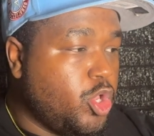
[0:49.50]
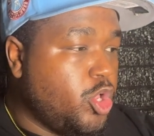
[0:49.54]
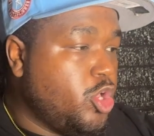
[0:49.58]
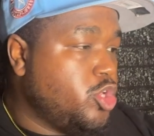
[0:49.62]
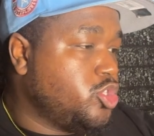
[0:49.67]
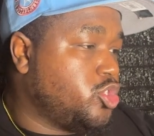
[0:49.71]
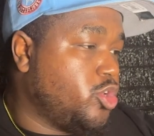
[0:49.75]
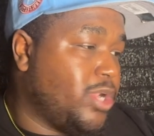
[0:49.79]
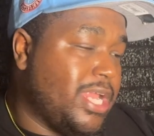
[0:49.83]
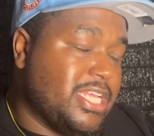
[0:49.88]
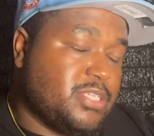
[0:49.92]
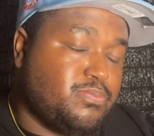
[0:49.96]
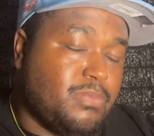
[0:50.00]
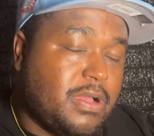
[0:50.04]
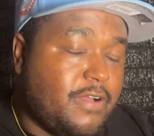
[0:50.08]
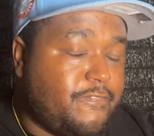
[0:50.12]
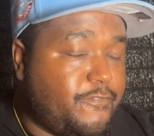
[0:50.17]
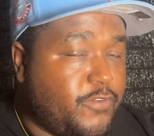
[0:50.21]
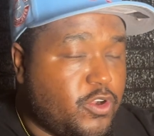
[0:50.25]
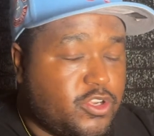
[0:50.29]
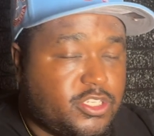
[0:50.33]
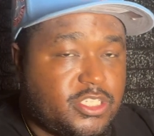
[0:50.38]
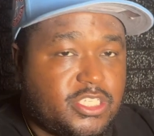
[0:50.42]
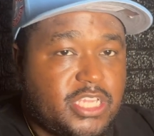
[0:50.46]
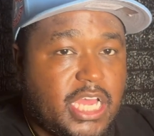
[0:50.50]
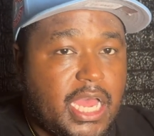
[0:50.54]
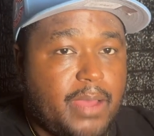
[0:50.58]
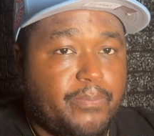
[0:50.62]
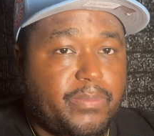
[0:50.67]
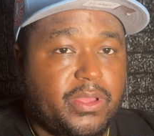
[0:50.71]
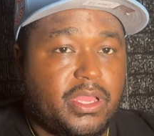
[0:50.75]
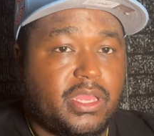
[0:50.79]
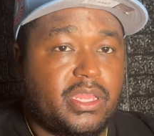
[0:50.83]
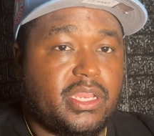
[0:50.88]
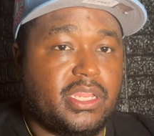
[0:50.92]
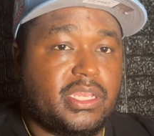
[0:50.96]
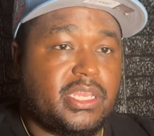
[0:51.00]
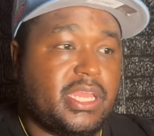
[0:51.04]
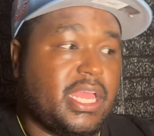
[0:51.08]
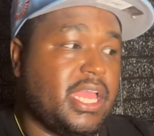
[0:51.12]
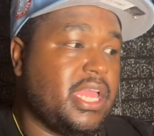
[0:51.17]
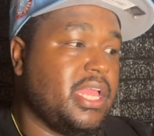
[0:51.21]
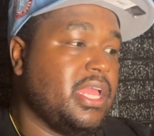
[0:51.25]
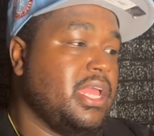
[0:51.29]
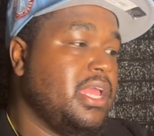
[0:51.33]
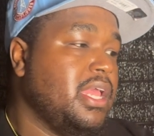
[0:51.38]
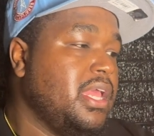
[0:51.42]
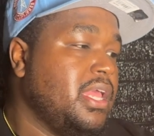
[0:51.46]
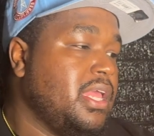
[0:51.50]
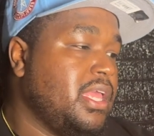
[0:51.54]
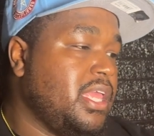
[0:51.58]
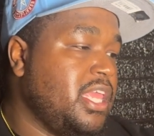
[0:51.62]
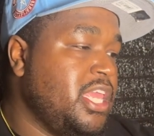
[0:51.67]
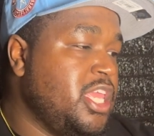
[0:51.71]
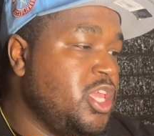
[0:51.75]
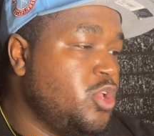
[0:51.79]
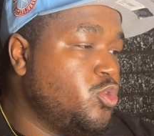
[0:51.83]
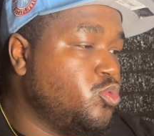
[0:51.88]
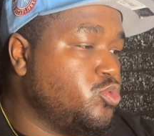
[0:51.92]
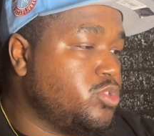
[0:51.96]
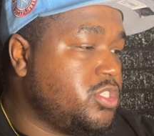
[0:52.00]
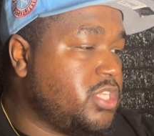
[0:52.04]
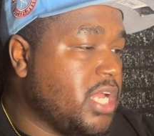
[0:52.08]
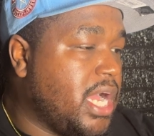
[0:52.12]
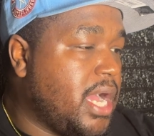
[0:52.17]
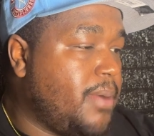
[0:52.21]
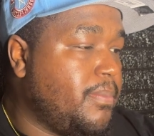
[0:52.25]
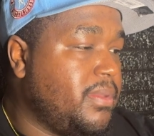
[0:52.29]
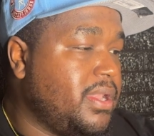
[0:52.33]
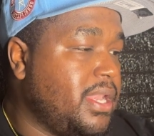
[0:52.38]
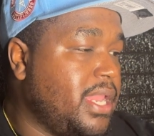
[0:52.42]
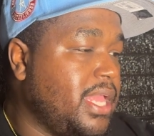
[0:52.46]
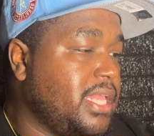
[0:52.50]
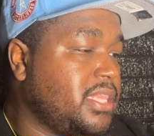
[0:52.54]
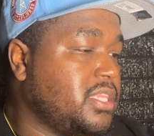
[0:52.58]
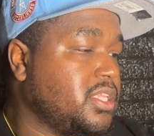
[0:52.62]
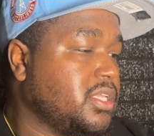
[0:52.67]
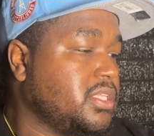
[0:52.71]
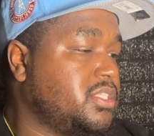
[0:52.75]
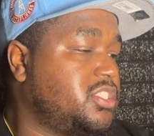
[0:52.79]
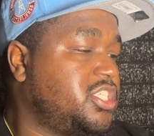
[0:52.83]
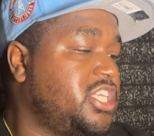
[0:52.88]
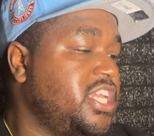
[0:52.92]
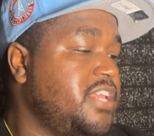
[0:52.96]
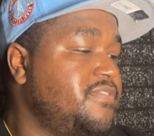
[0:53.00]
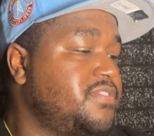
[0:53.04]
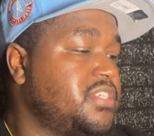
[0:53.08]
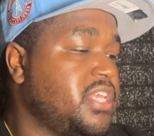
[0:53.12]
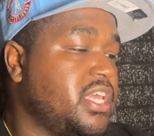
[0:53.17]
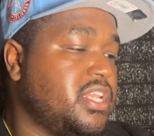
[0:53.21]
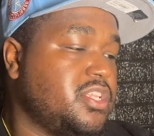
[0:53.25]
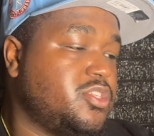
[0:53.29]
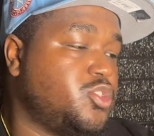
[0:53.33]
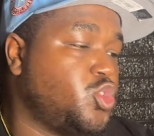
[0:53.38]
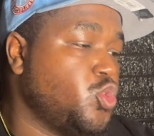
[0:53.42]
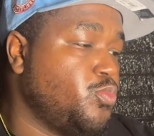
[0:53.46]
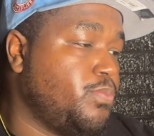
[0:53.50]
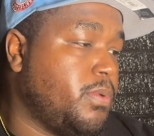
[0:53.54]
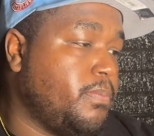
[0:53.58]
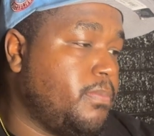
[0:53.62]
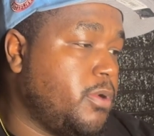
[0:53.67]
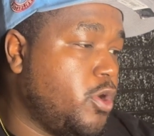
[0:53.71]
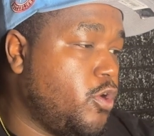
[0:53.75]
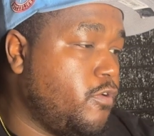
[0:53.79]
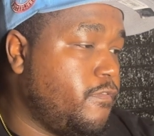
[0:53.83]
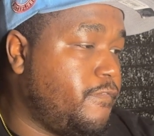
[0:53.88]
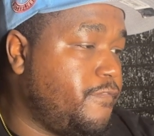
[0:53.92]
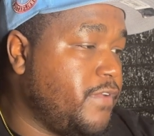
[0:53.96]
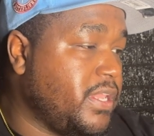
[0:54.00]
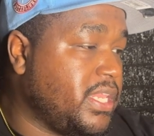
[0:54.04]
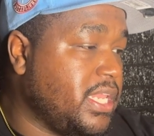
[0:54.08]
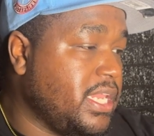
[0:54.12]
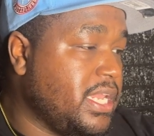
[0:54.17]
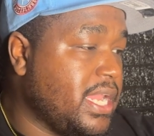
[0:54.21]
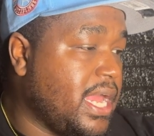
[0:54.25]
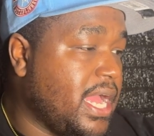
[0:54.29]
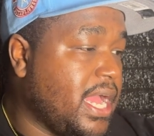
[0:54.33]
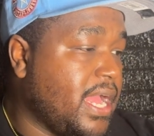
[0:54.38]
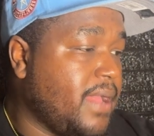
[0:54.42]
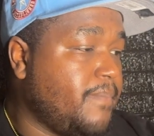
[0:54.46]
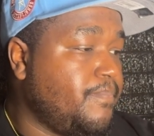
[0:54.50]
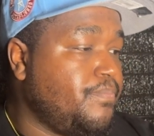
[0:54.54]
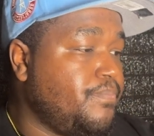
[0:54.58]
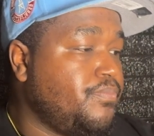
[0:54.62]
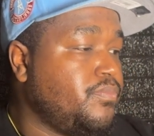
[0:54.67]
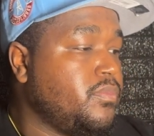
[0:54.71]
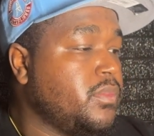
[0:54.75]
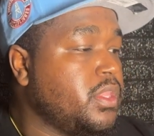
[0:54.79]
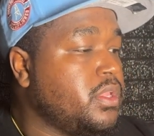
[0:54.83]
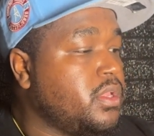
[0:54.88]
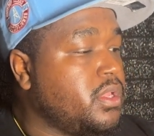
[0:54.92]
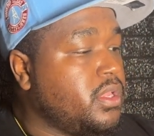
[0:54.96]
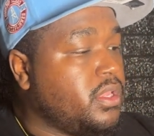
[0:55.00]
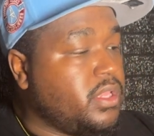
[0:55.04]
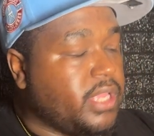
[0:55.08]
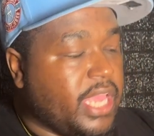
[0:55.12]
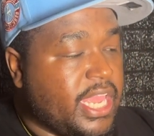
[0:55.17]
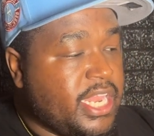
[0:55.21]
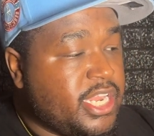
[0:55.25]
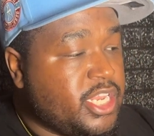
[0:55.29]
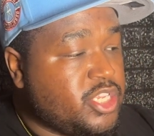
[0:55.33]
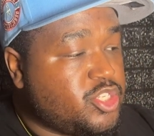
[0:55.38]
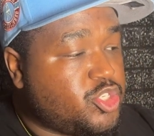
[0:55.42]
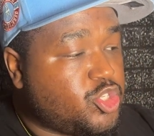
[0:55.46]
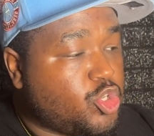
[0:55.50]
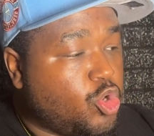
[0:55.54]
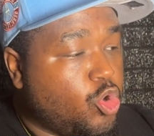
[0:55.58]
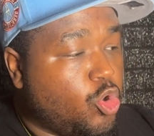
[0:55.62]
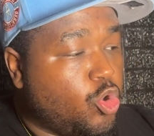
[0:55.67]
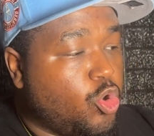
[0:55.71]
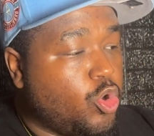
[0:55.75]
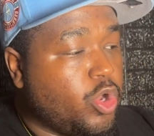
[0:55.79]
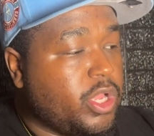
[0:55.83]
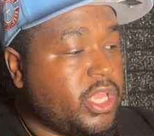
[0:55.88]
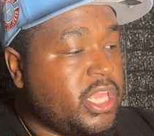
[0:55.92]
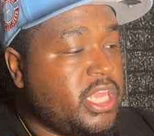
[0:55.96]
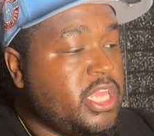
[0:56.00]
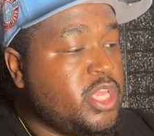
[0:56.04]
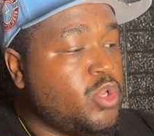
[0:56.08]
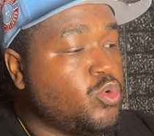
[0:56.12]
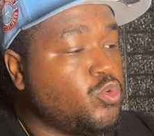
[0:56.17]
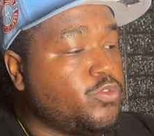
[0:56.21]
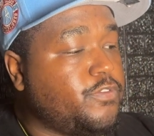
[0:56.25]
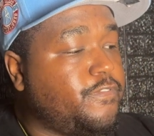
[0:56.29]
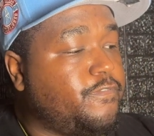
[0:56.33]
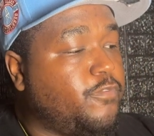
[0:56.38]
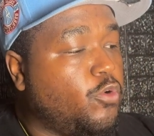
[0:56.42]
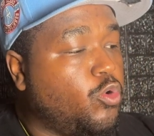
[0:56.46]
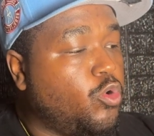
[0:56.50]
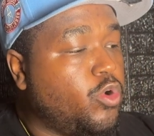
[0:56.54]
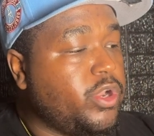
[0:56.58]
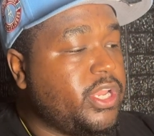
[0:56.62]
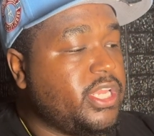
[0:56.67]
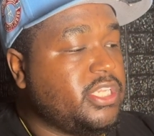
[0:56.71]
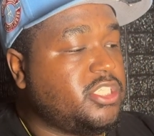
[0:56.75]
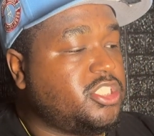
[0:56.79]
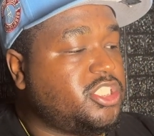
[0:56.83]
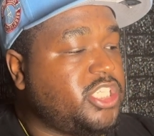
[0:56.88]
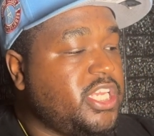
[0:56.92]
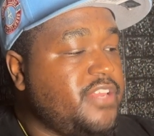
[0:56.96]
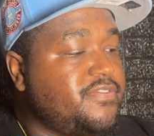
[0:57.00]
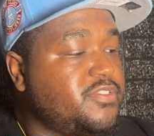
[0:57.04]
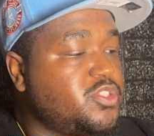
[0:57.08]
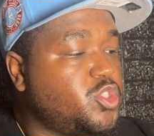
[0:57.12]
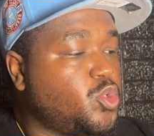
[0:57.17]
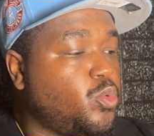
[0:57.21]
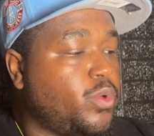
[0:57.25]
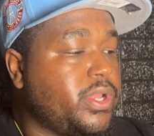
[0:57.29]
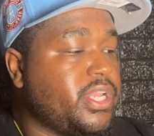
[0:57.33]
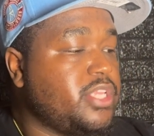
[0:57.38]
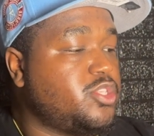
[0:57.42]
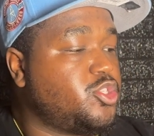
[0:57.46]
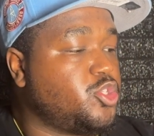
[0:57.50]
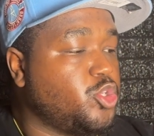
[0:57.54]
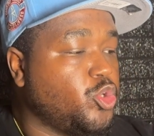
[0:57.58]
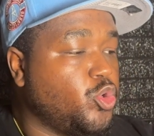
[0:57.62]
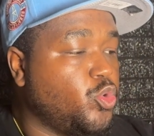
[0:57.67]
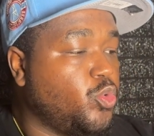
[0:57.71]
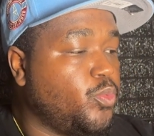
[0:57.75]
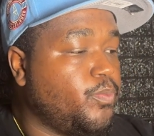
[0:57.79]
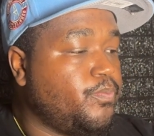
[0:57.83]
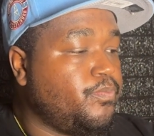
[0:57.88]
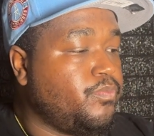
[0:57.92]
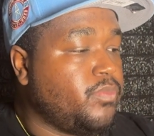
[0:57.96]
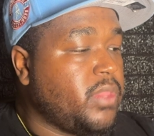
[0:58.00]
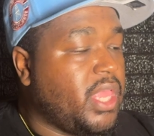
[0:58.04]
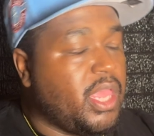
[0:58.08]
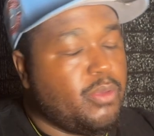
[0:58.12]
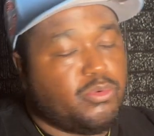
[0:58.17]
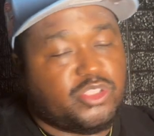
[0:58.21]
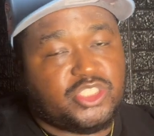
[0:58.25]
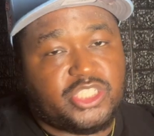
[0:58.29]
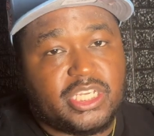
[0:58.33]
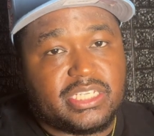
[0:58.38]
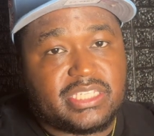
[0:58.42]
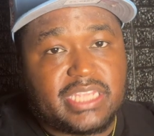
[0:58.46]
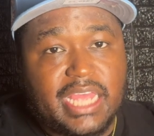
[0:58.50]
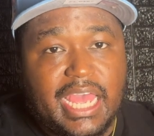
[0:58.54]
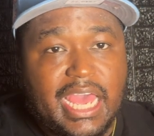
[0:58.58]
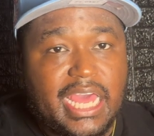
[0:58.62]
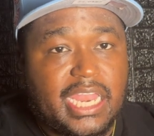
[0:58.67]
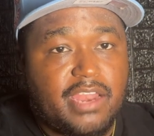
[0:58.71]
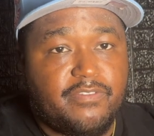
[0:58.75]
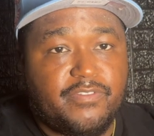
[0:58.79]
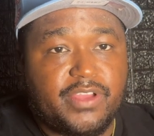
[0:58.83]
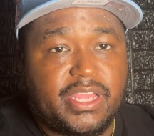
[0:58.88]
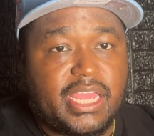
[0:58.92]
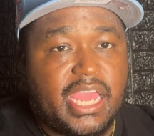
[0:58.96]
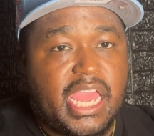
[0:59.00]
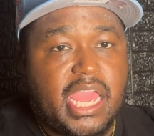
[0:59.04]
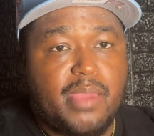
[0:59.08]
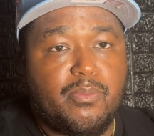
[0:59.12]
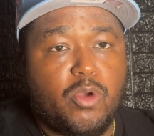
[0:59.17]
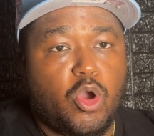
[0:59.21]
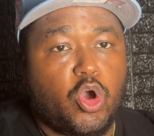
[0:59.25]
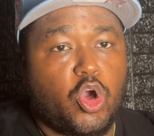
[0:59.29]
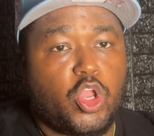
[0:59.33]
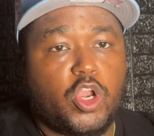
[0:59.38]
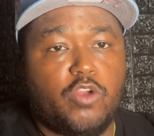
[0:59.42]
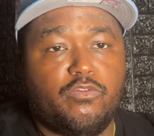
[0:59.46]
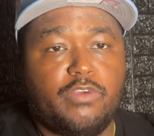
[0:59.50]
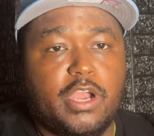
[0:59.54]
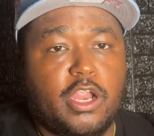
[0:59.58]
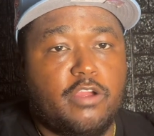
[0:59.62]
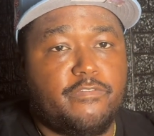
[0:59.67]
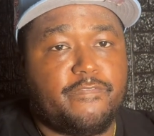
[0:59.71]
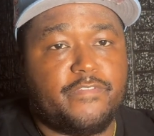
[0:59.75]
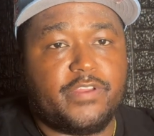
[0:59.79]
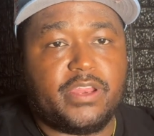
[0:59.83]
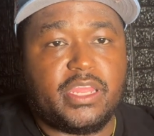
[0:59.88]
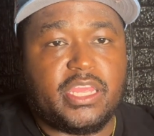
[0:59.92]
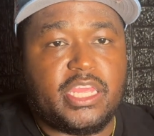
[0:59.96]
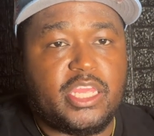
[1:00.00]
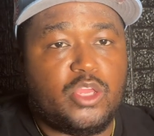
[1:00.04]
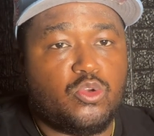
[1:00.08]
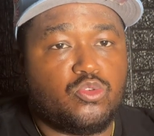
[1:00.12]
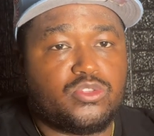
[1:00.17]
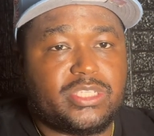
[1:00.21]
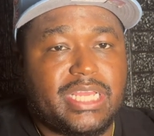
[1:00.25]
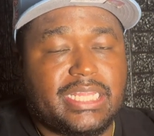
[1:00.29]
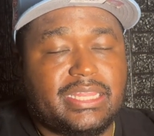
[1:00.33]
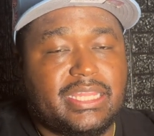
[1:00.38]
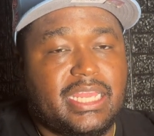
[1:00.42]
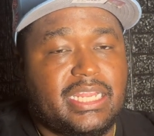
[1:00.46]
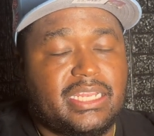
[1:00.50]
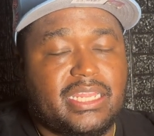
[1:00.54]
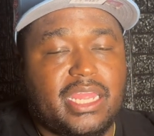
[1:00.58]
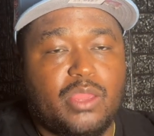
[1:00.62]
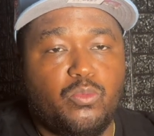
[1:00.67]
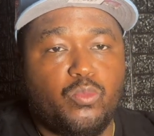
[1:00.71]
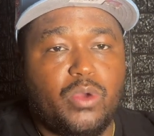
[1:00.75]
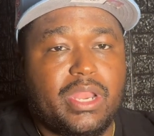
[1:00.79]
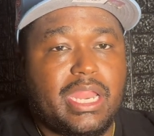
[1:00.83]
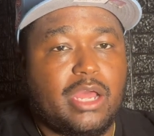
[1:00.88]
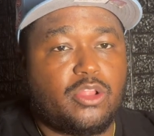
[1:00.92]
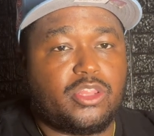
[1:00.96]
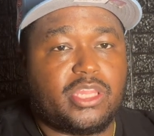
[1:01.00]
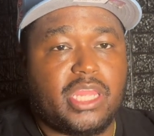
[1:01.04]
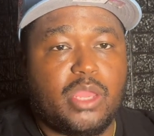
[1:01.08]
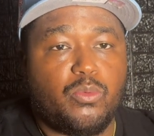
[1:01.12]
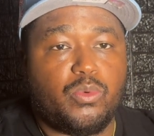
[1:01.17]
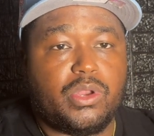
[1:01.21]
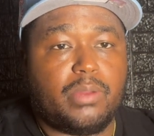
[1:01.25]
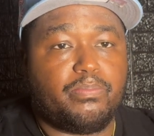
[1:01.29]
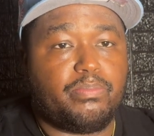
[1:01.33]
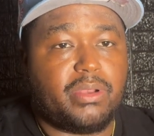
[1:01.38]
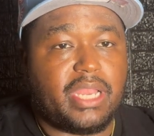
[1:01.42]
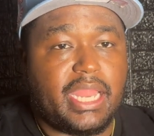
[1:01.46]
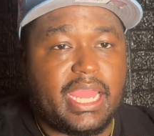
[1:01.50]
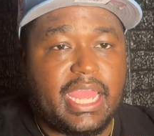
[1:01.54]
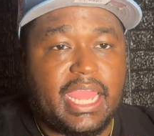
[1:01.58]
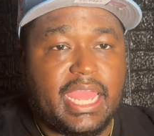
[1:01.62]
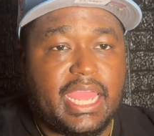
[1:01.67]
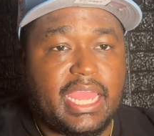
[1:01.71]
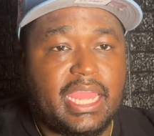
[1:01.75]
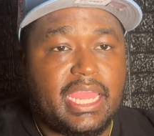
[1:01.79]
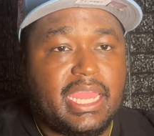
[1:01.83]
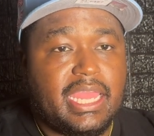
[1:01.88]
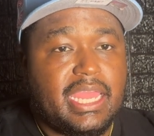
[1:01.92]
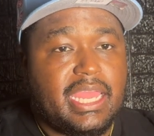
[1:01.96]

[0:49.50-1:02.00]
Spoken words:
So that's my first topic of the day. Eagles dominate the Chiefs in Super Bowl 59. Ending score, Eagles 40, Chiefs 22. It was just a hell of a game all around for the Eagles. I think they went out there with a plan.